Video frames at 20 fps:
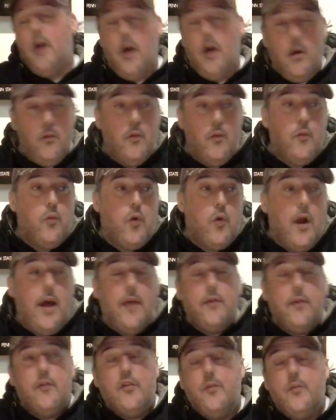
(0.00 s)
would
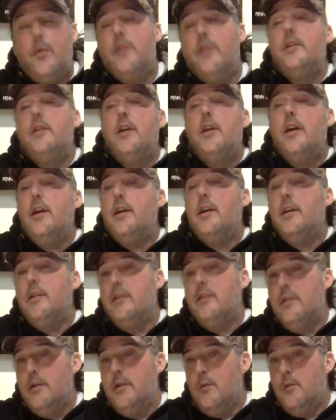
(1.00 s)
rather spend the
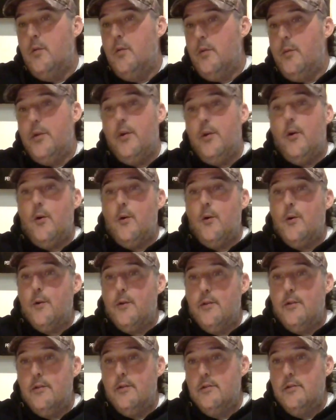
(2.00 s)
day with my
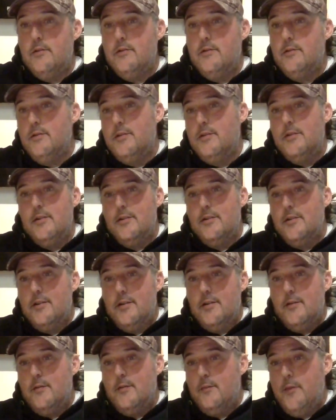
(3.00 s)
dog
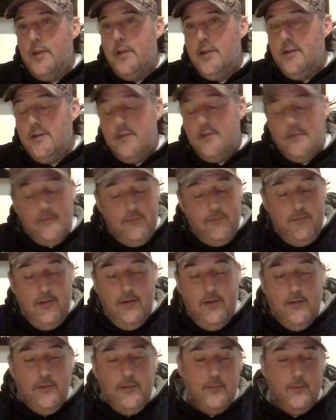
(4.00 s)
because,
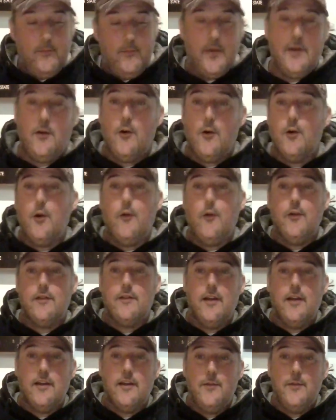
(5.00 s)
you know, my dog
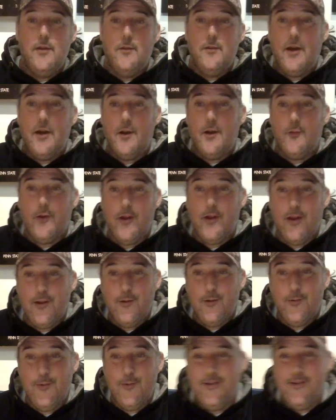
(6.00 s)
always likes me no matter what I
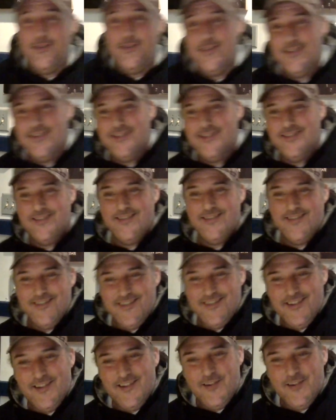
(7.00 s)
do, you